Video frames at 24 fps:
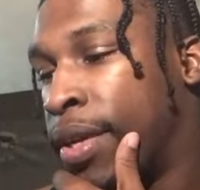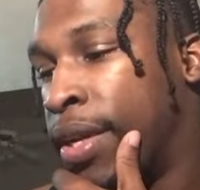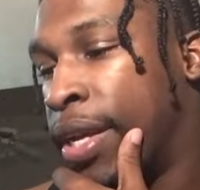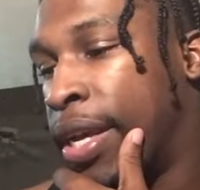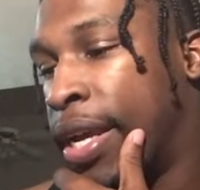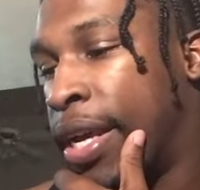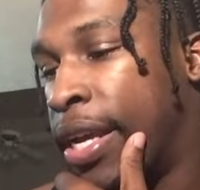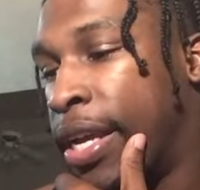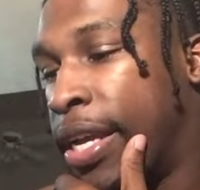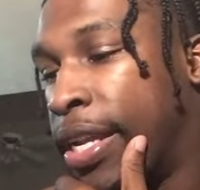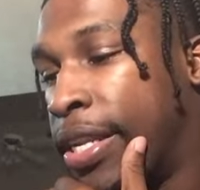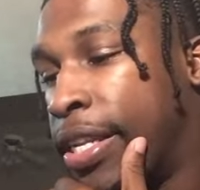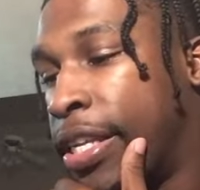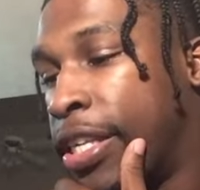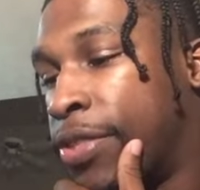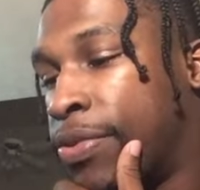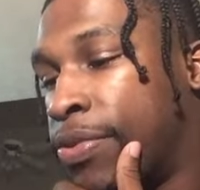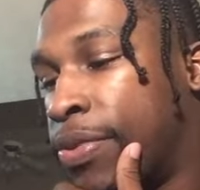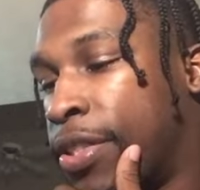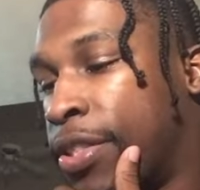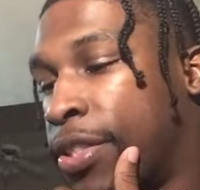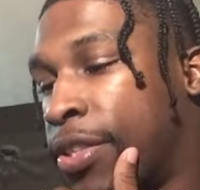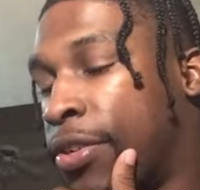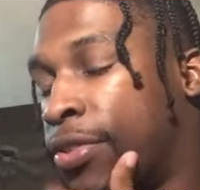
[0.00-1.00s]
And then this
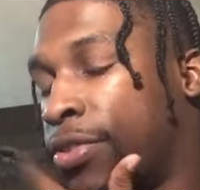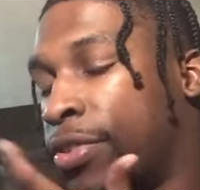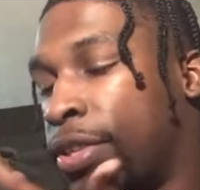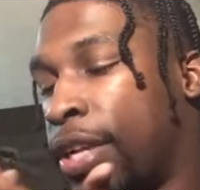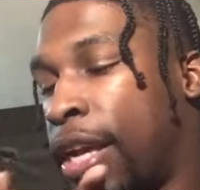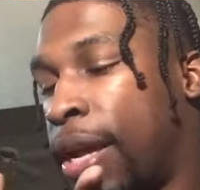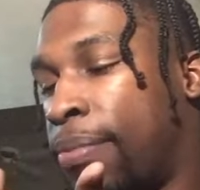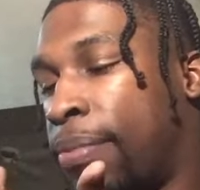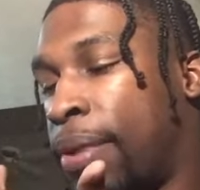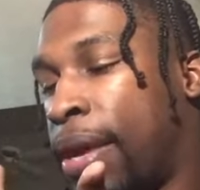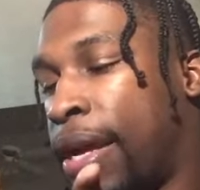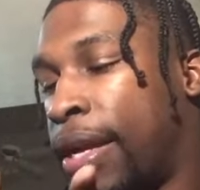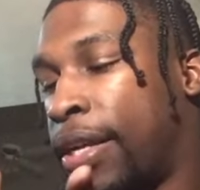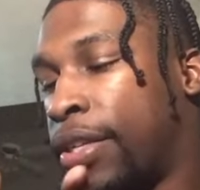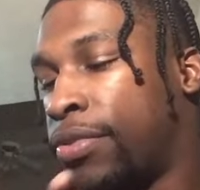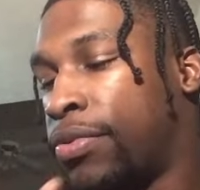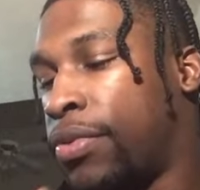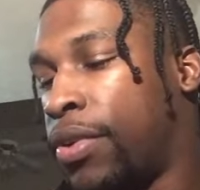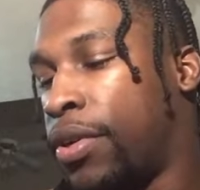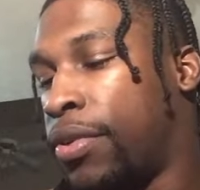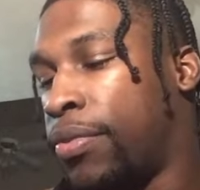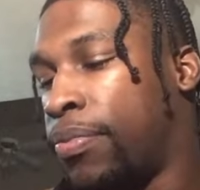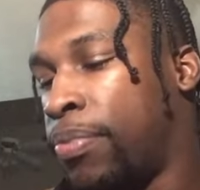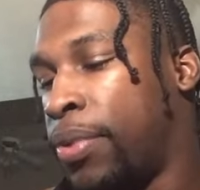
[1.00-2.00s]
one is also not bad as
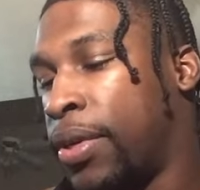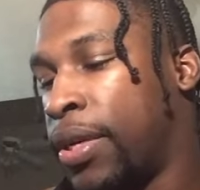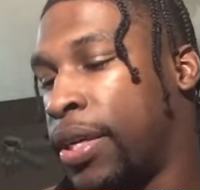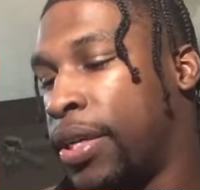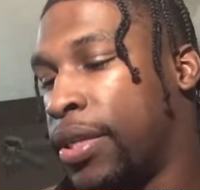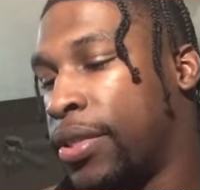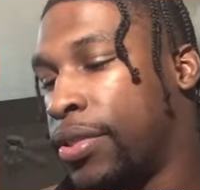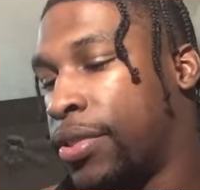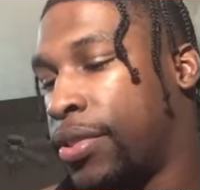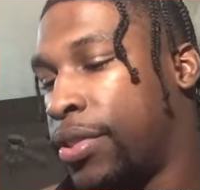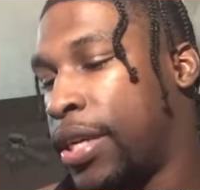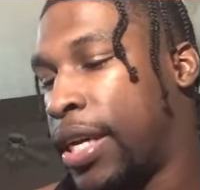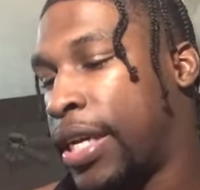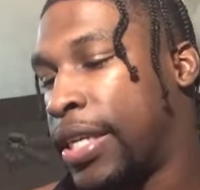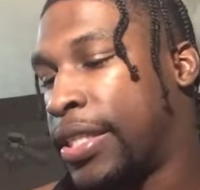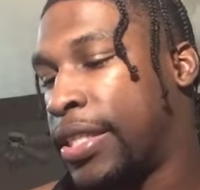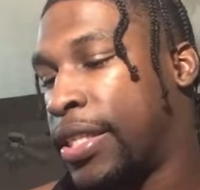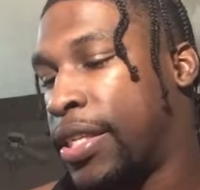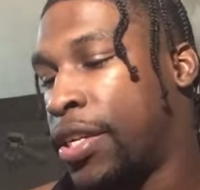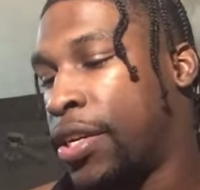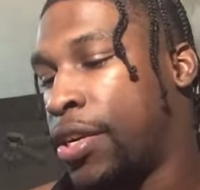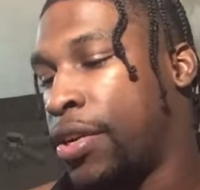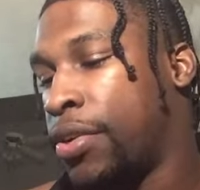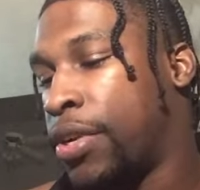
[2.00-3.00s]
well, because you guys
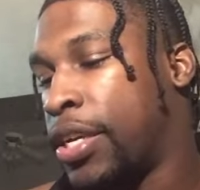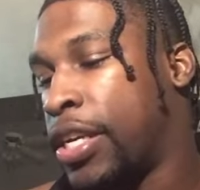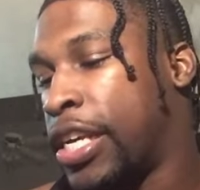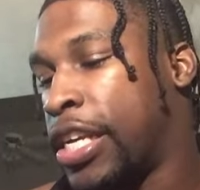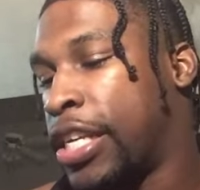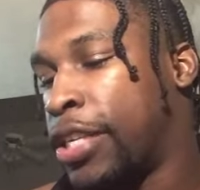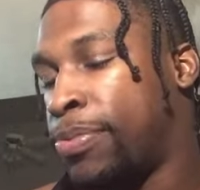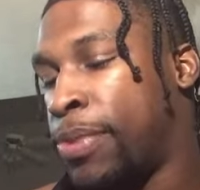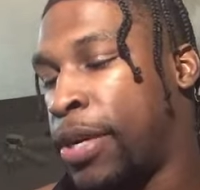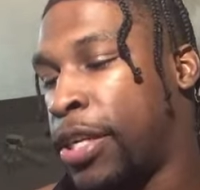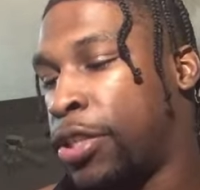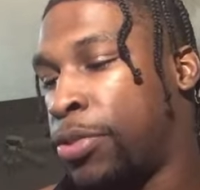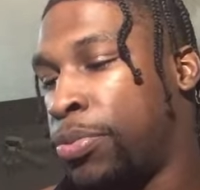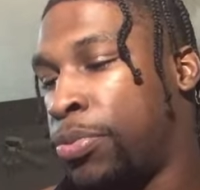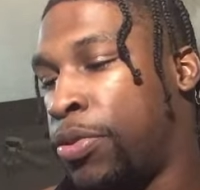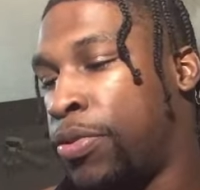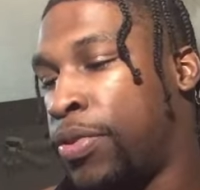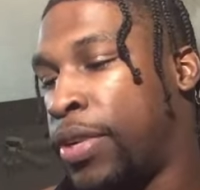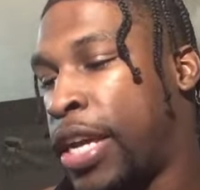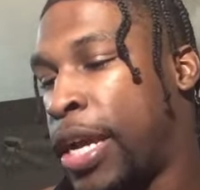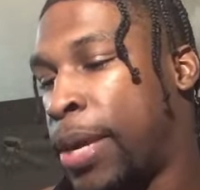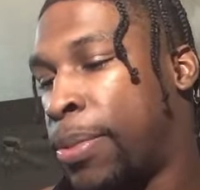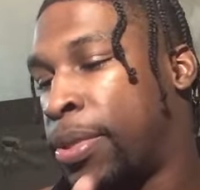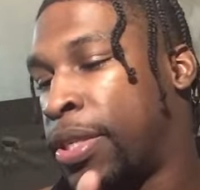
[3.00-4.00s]
see here, he gets special
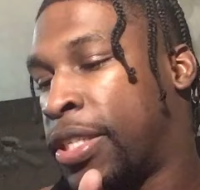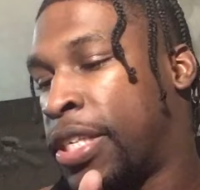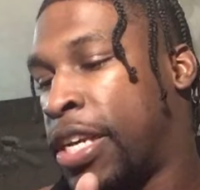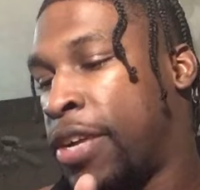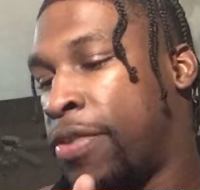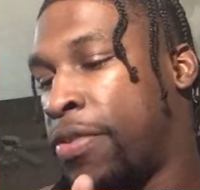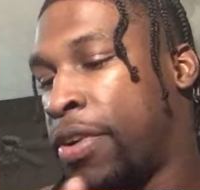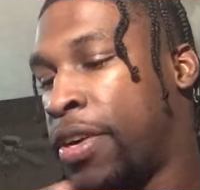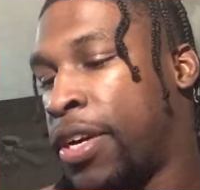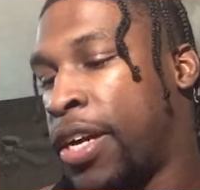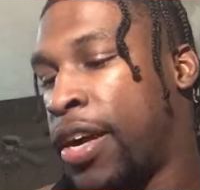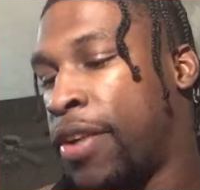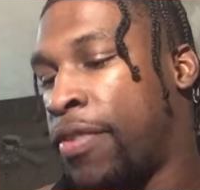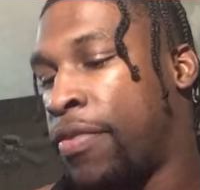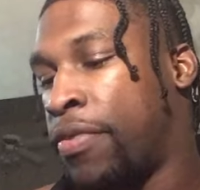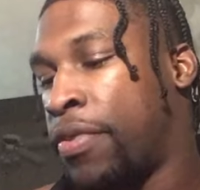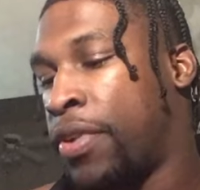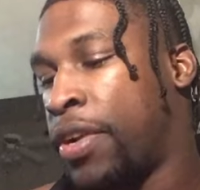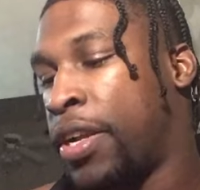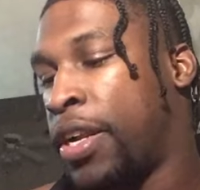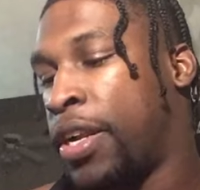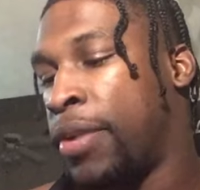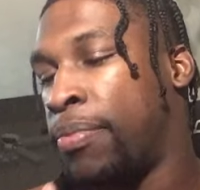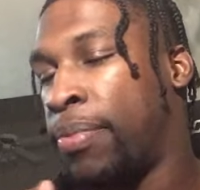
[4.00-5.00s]
move damage, key
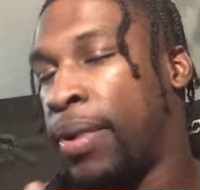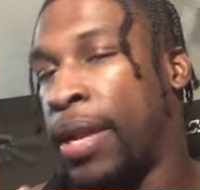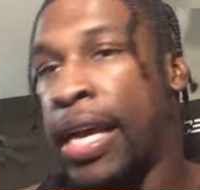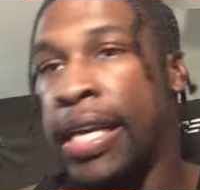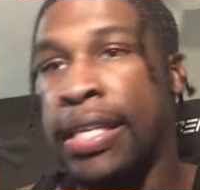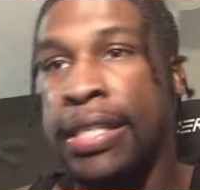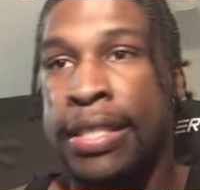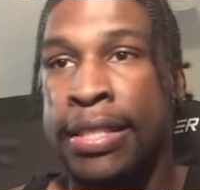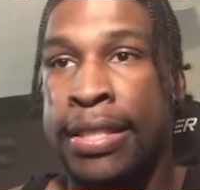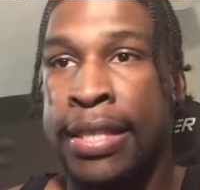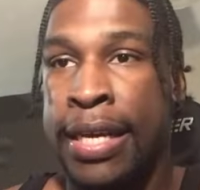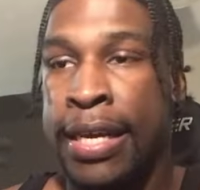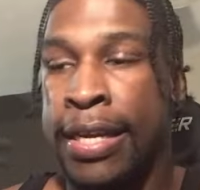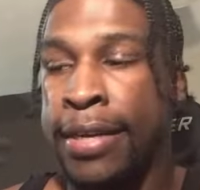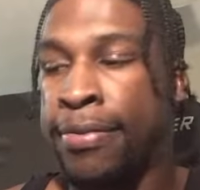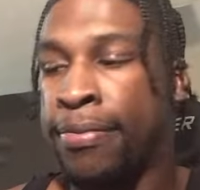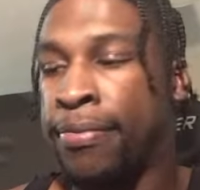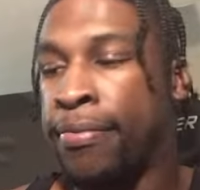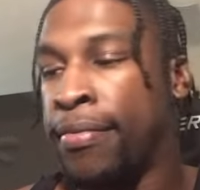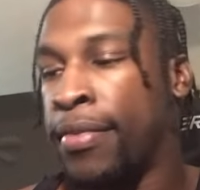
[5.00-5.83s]
recovery, and then blast attack.